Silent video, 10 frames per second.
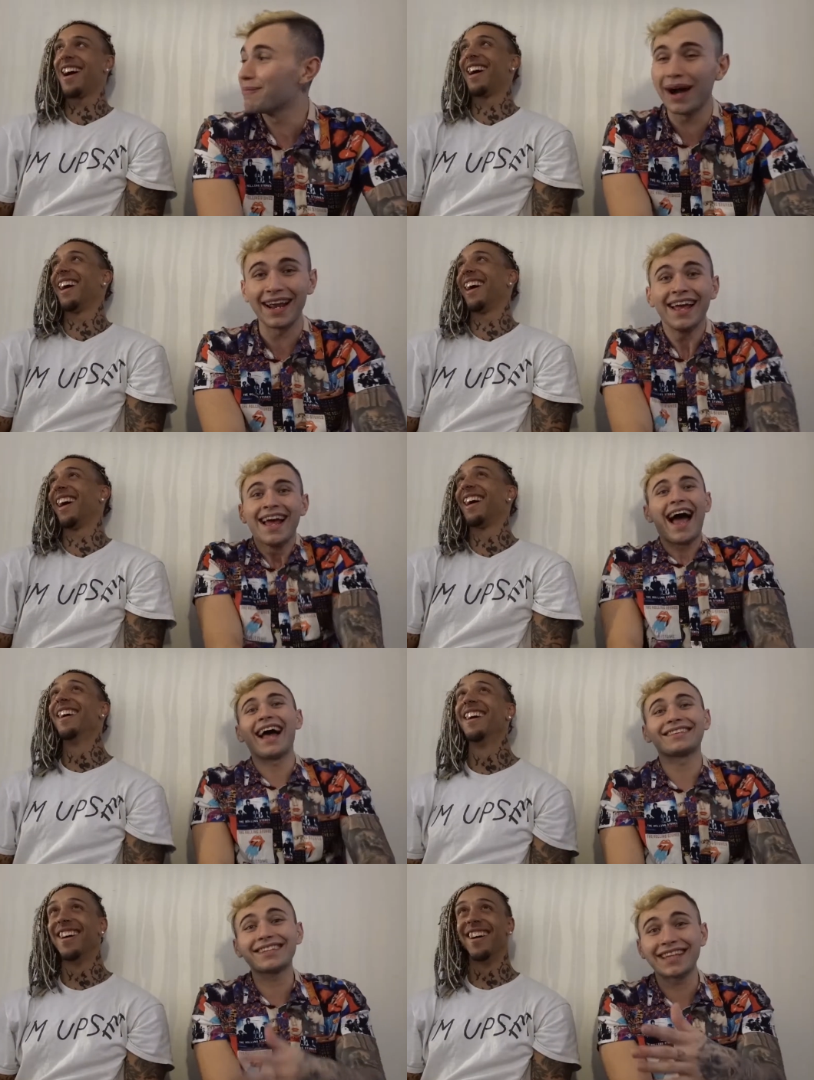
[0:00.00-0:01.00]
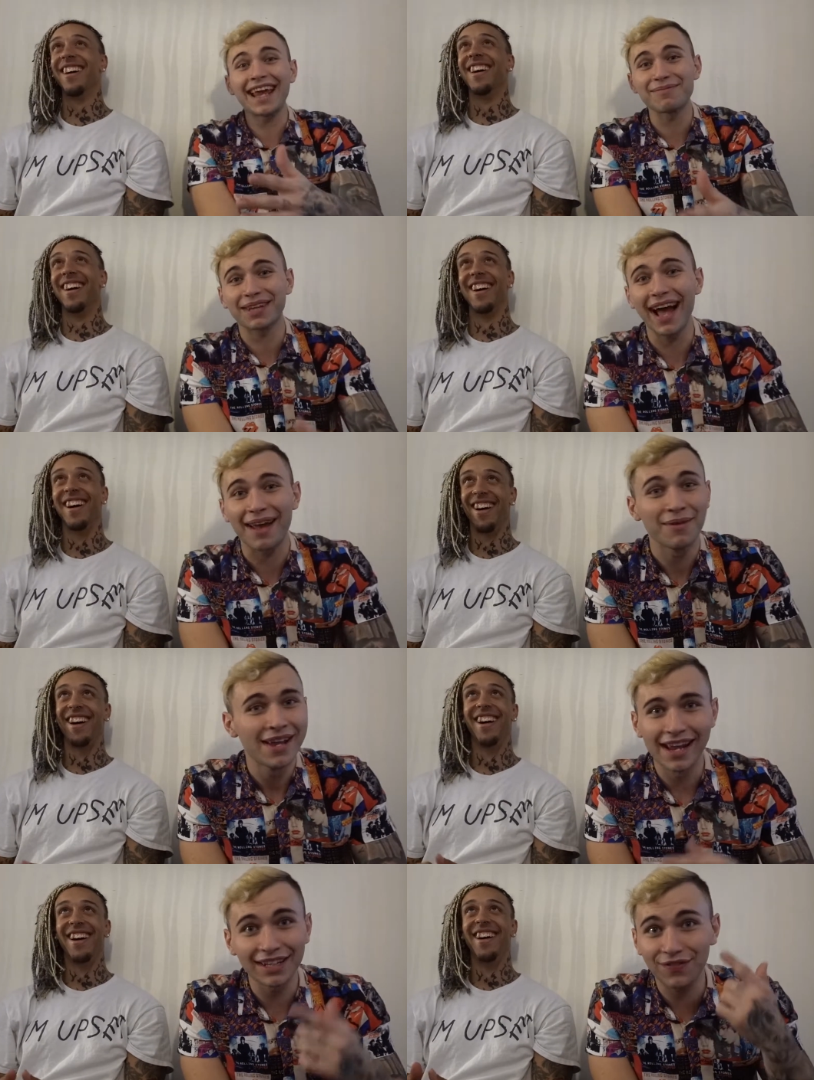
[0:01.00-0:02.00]
Speaker 1: But
Speaker 2: at the same time,
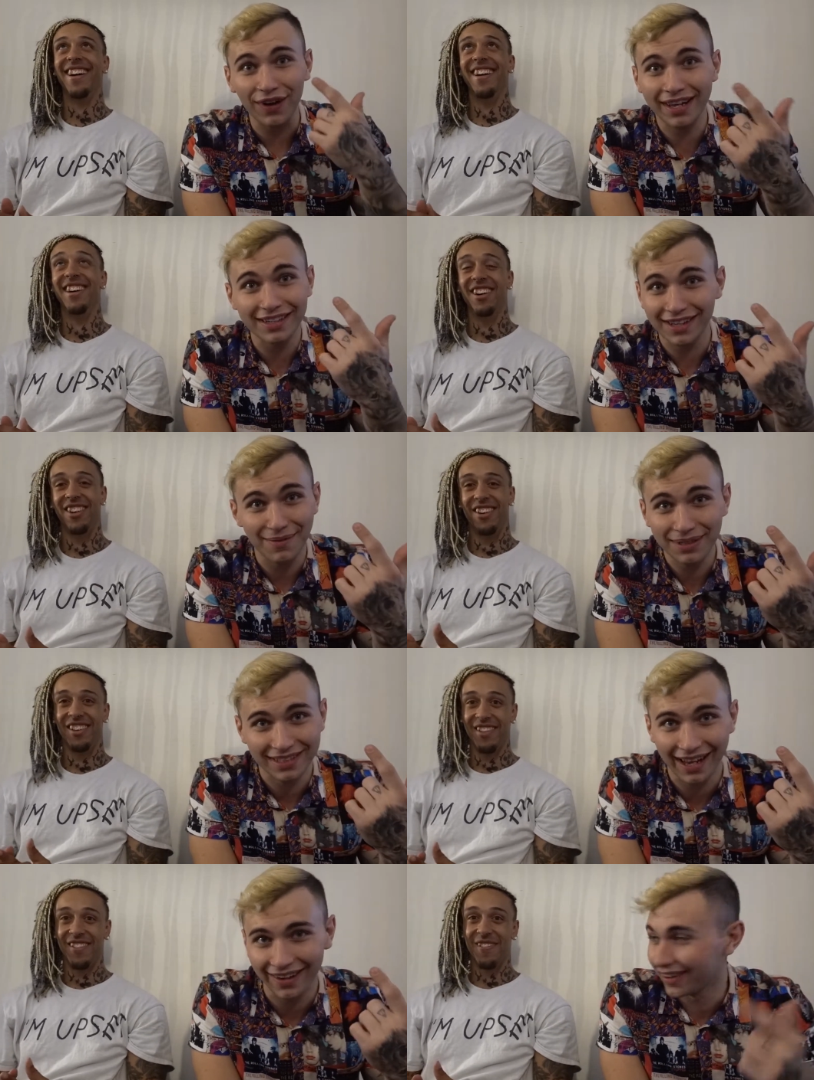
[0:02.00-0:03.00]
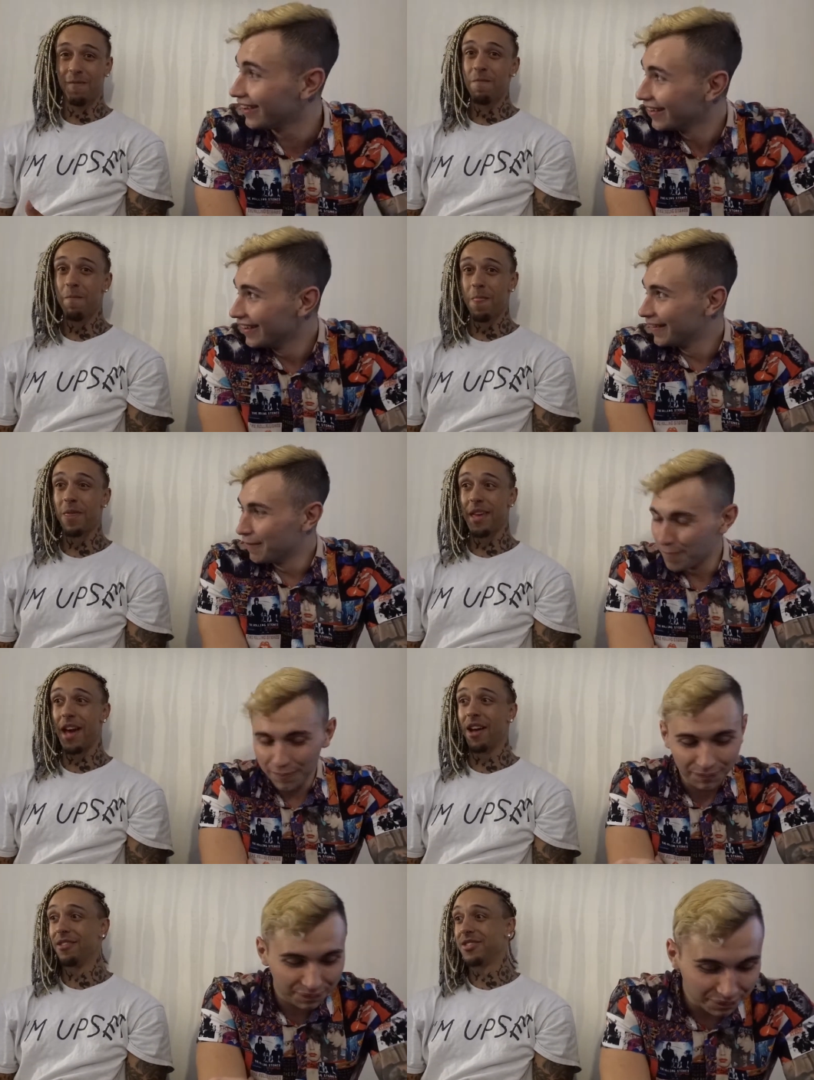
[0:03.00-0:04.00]
it's fucking dumb as hell.
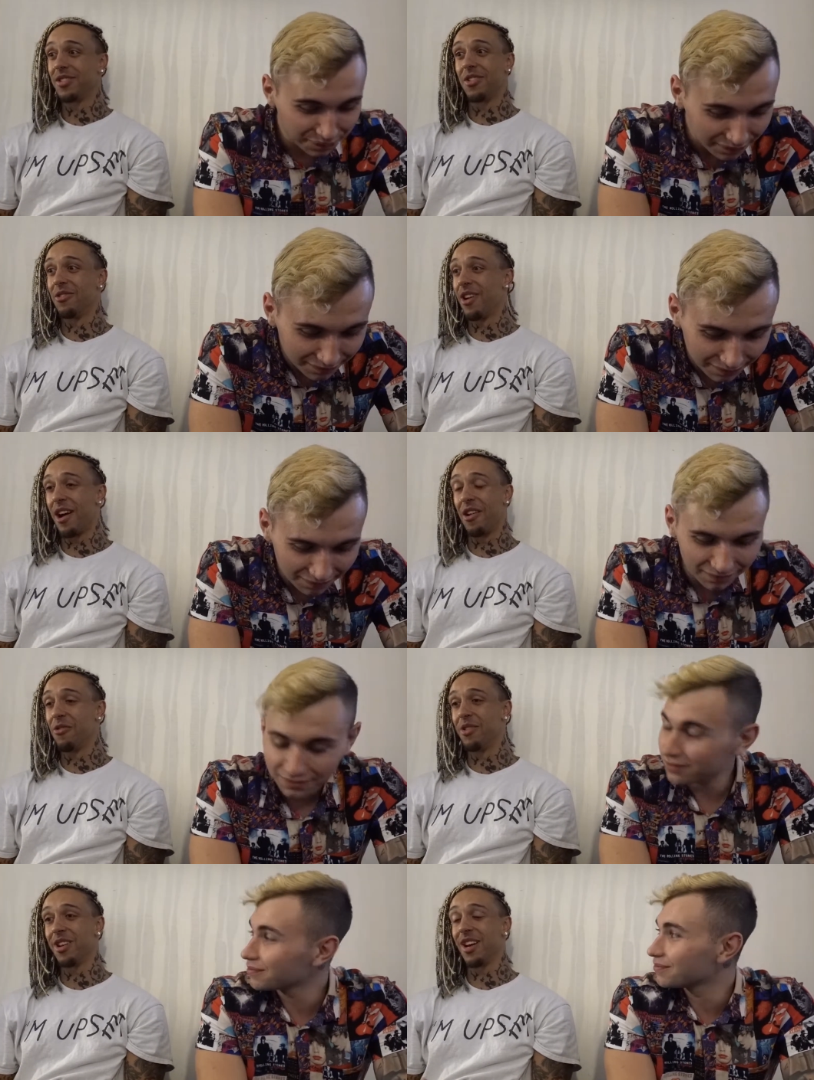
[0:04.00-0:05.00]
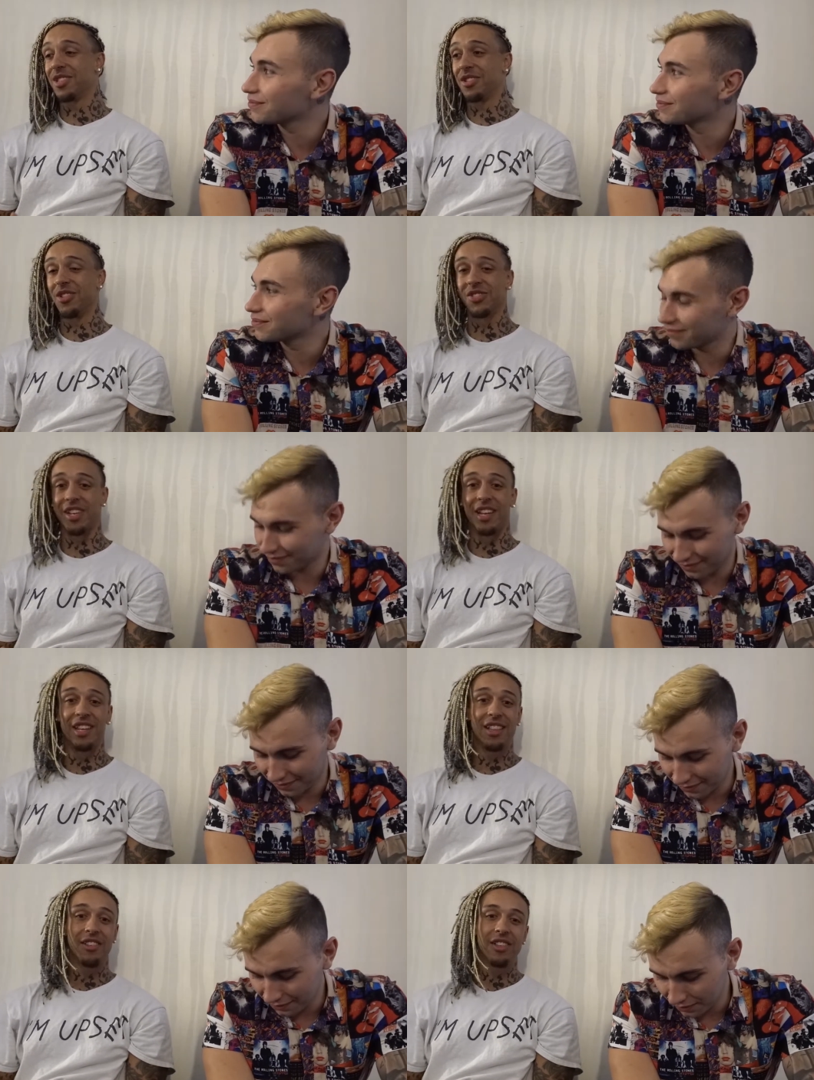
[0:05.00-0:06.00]
Speaker 1: Yeah. So I don't know. We got searched, and
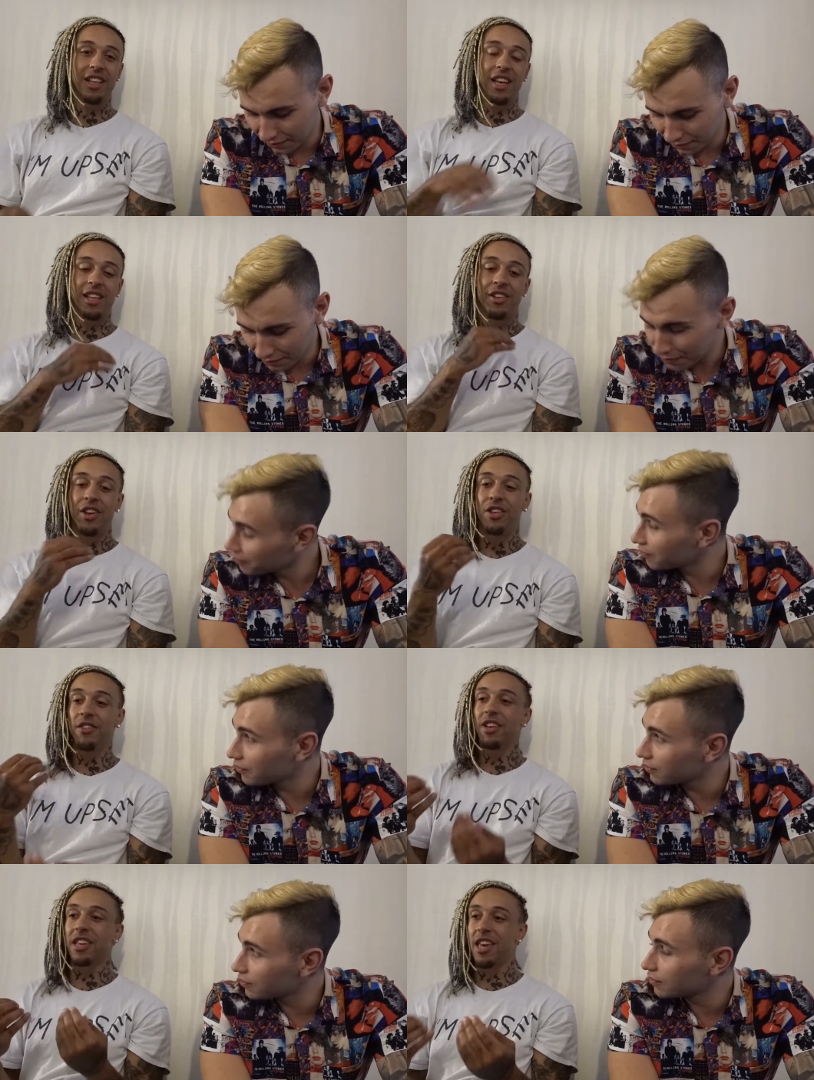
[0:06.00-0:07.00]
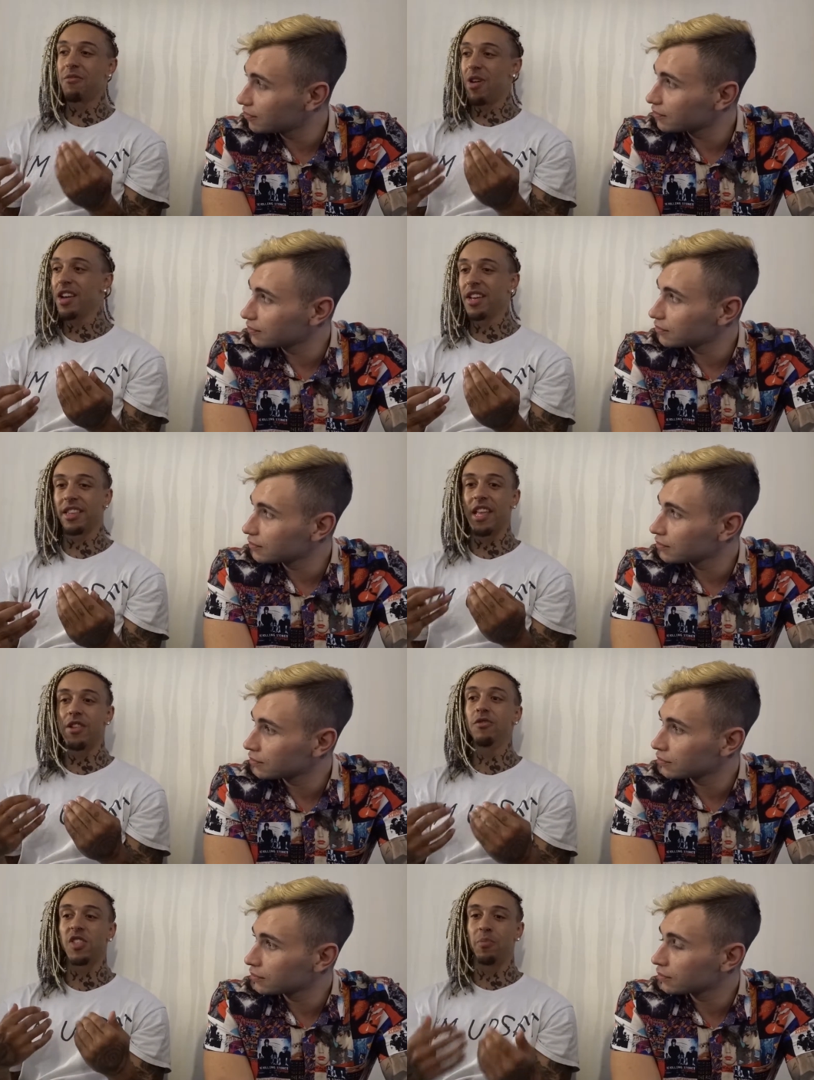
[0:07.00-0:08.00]
he literally. And, and you have to keep in mind, like they
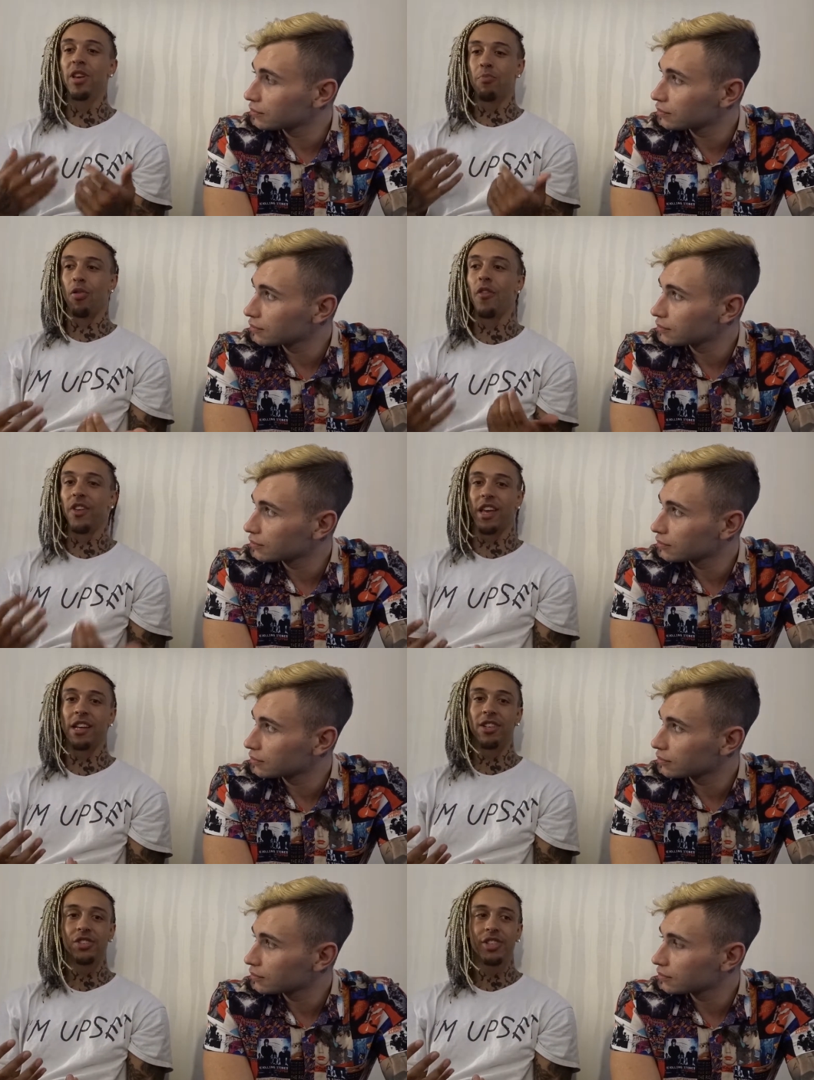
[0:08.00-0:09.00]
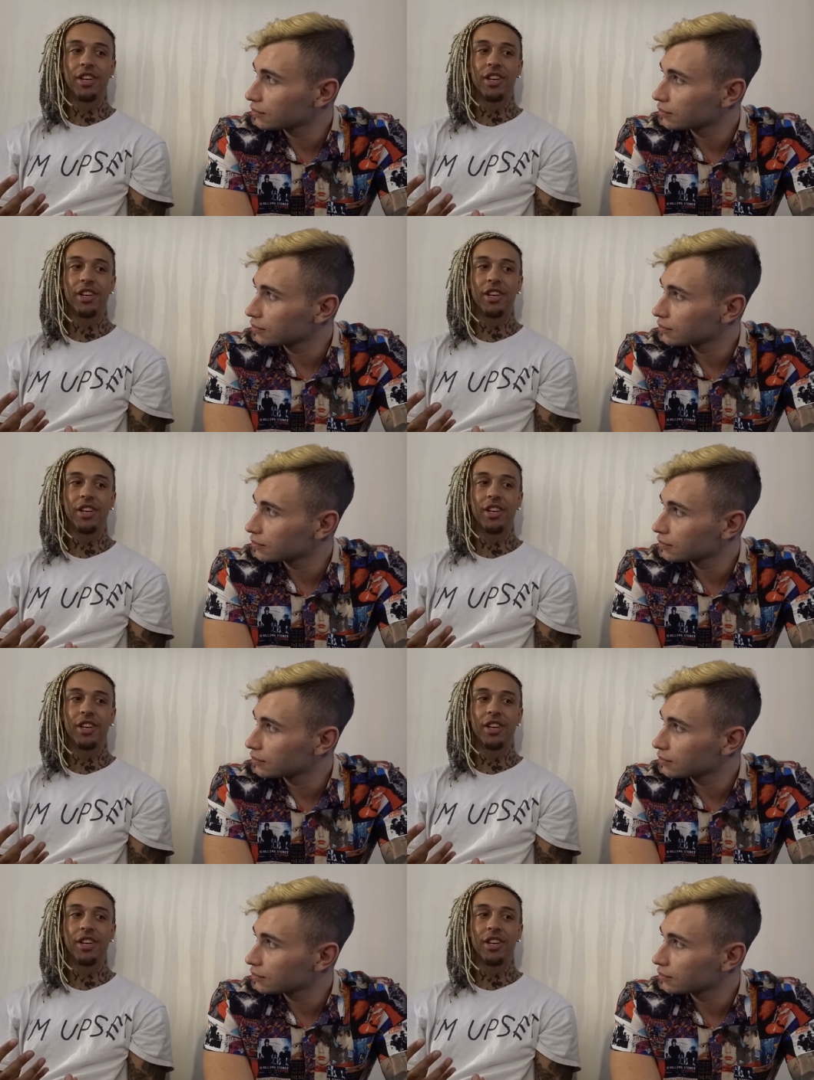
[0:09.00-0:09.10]
don't speak perfect English.